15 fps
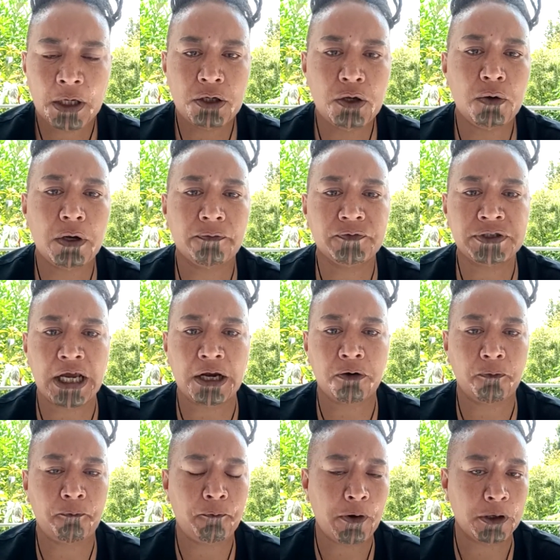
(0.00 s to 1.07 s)
You have
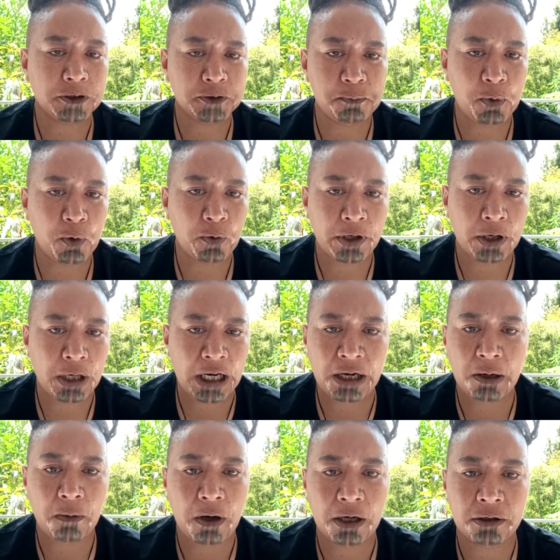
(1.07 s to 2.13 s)
sacrificed more than
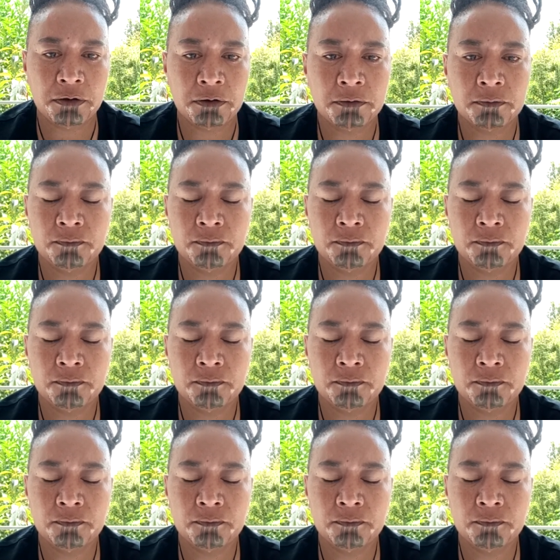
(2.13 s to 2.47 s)
anyone